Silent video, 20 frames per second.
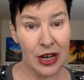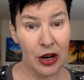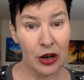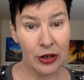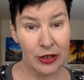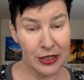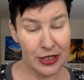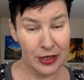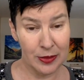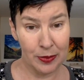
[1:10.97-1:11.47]

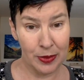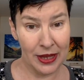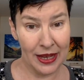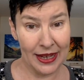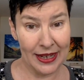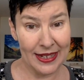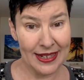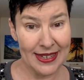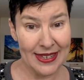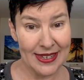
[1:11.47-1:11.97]
art
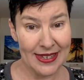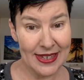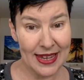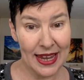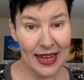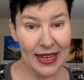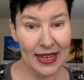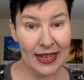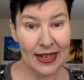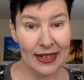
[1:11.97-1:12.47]
supplies
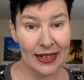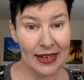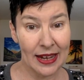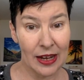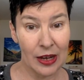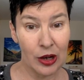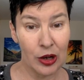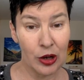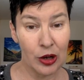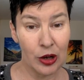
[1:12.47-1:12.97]
and
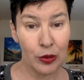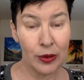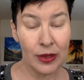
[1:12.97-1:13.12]
how